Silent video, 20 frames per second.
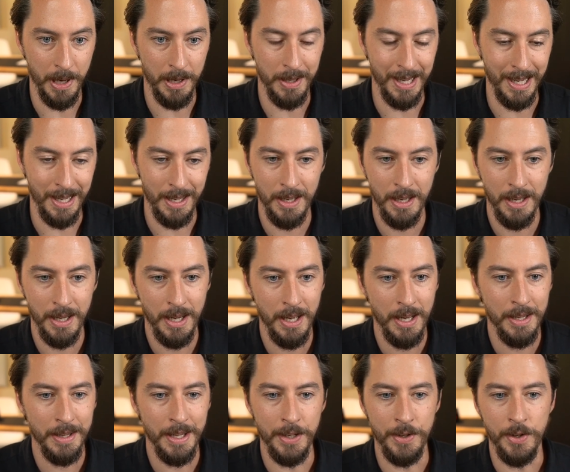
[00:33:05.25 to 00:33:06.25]
like
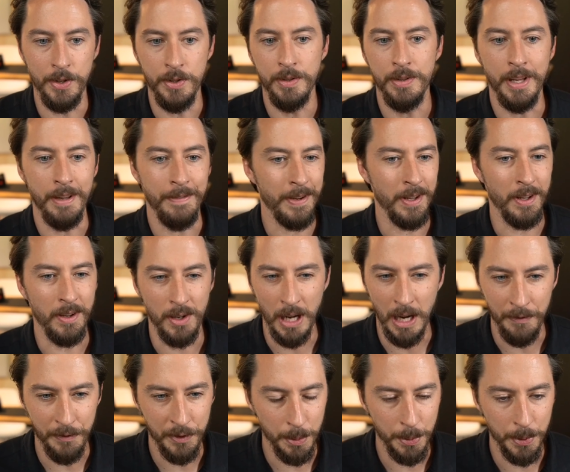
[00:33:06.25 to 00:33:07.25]
they feel
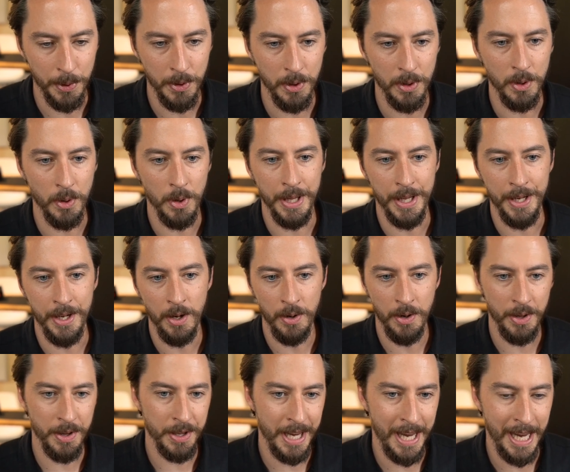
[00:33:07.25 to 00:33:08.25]
uncomfortable or they don't know
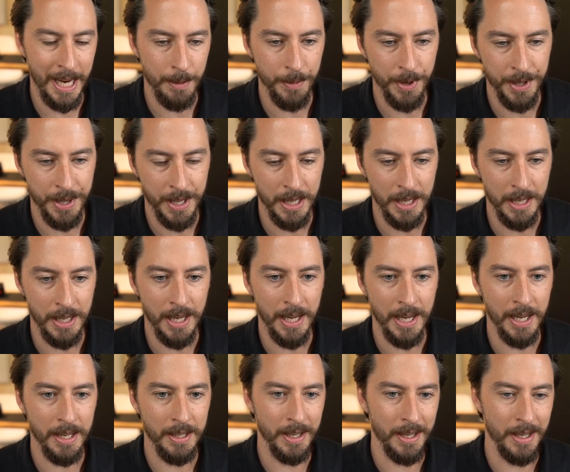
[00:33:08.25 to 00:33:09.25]
the camera thing
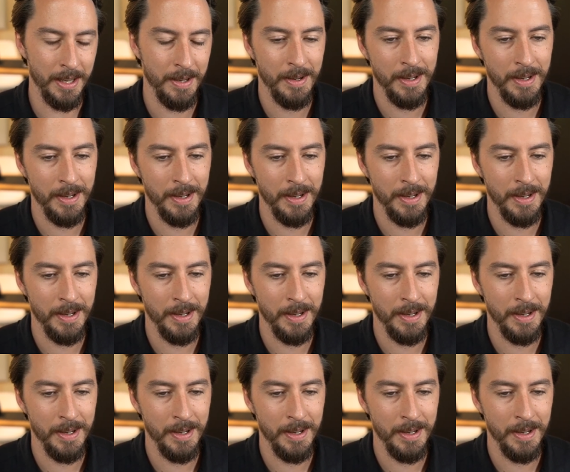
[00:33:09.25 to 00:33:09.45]
yet. Like,